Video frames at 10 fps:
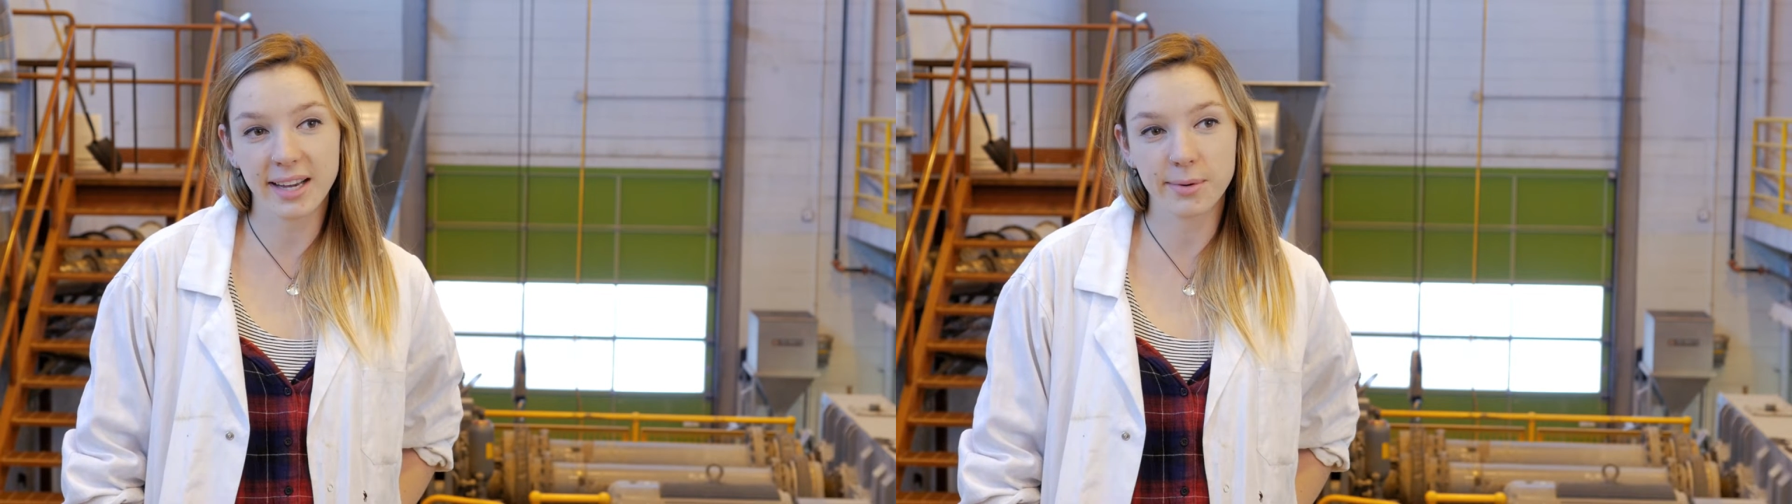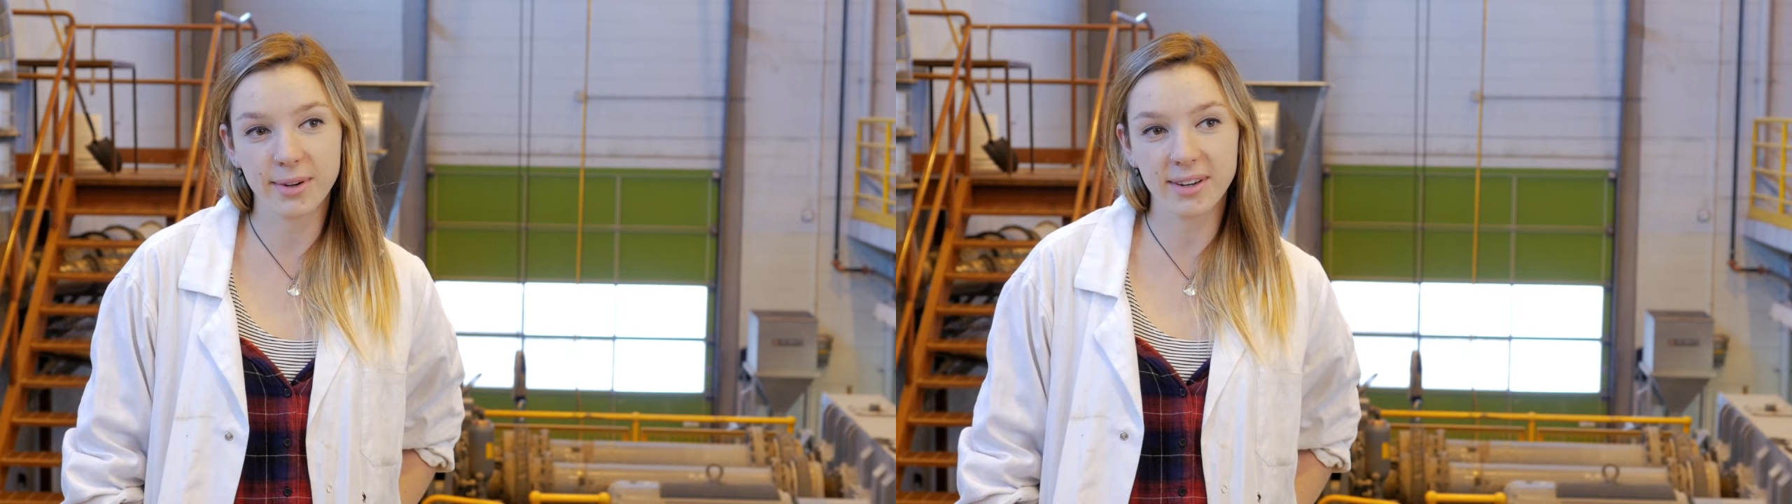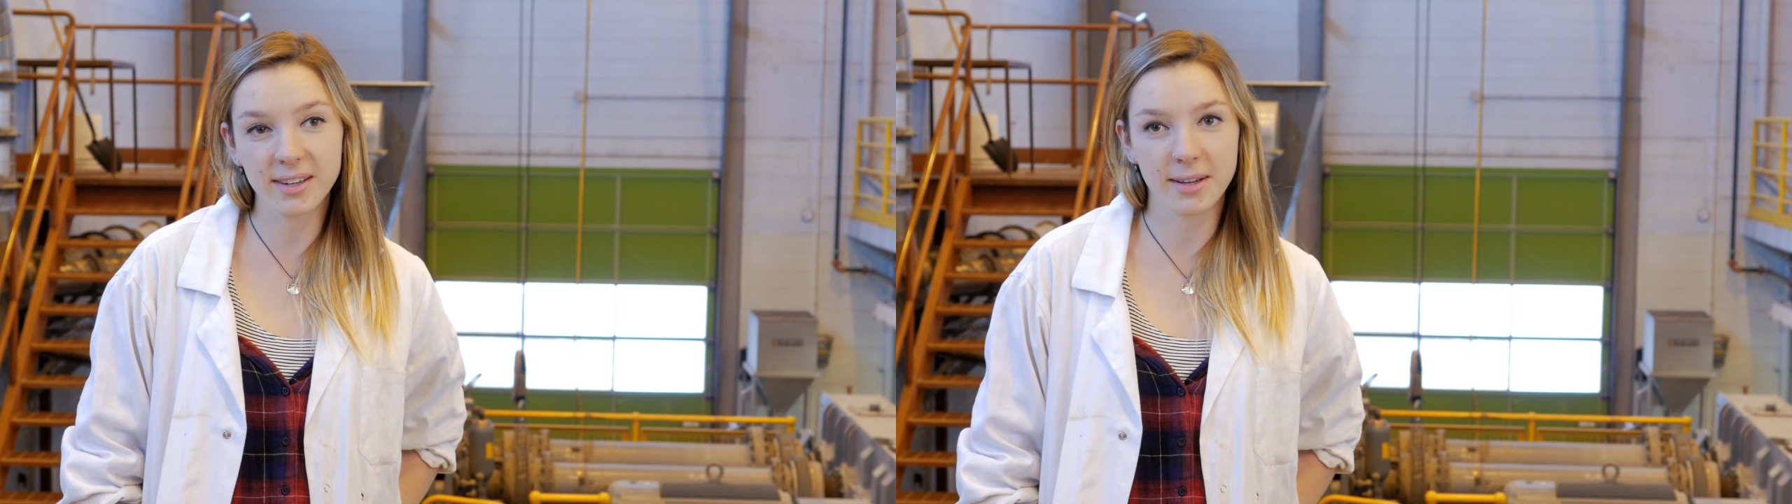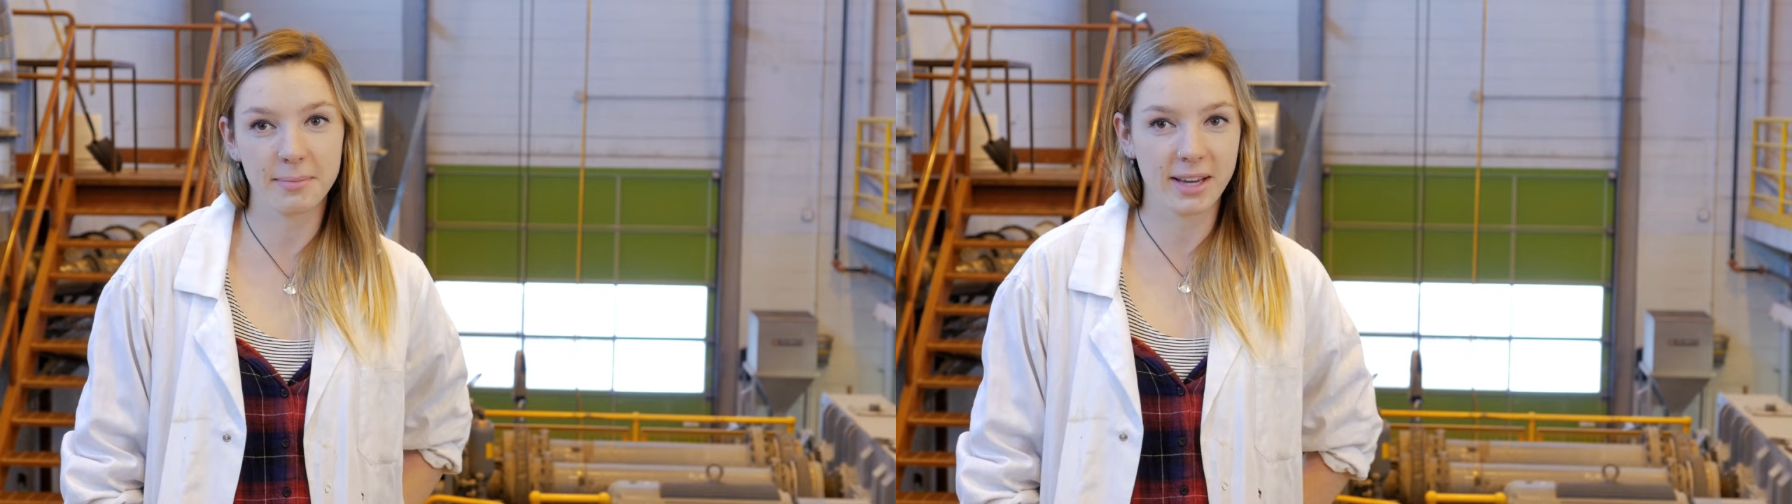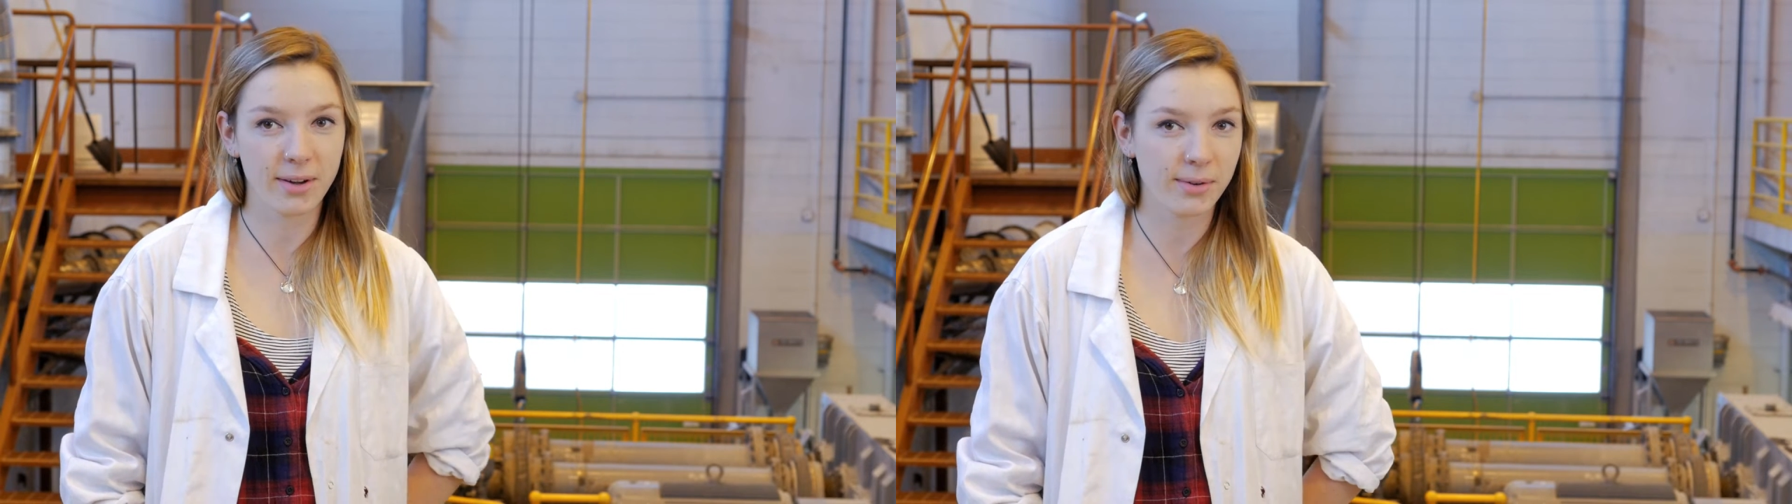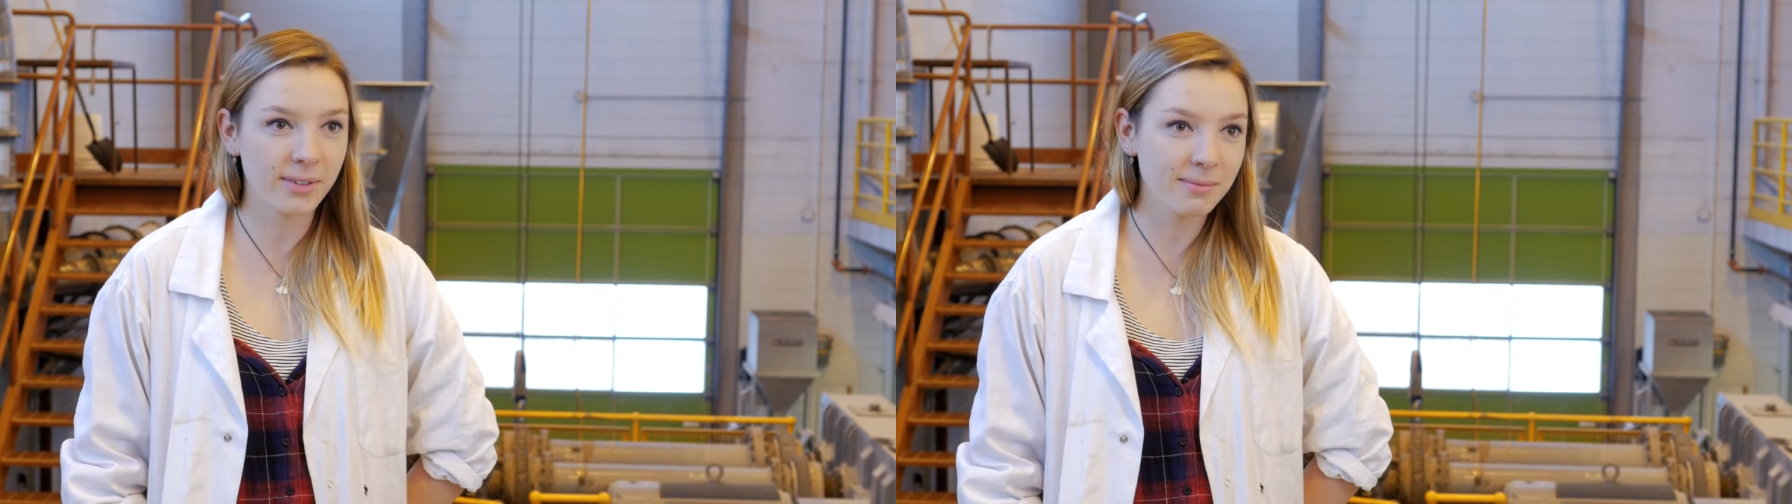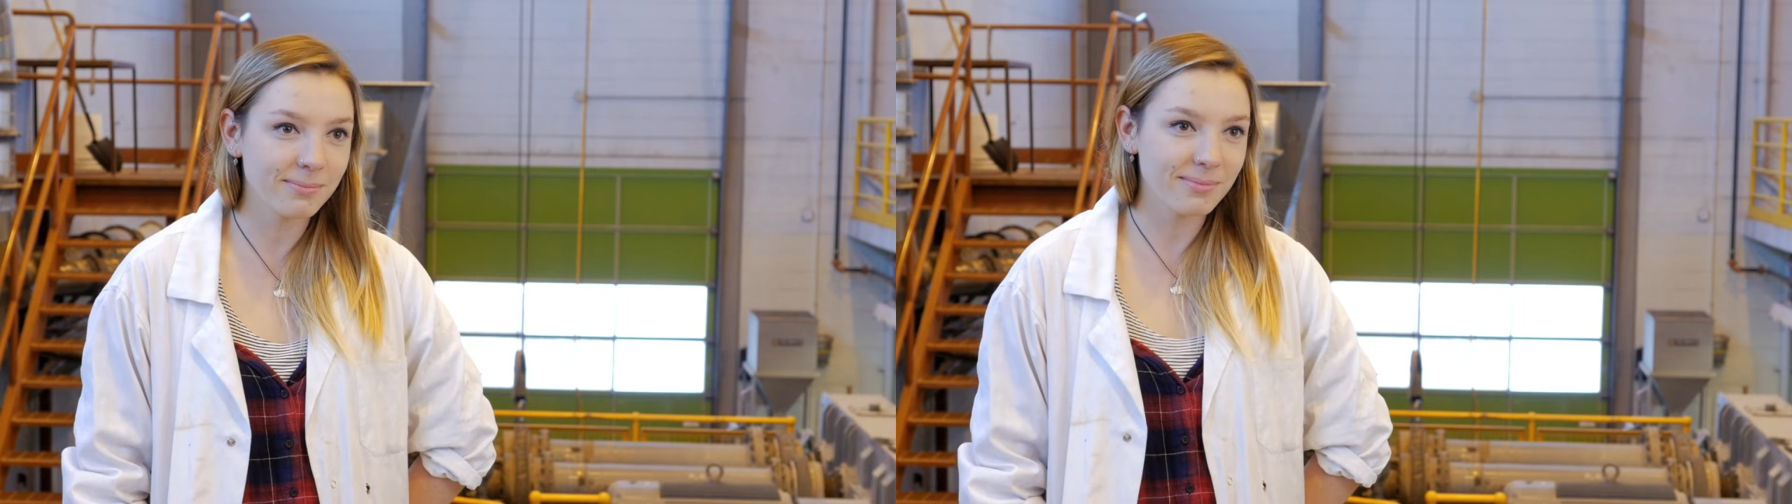Ecuador, on my own,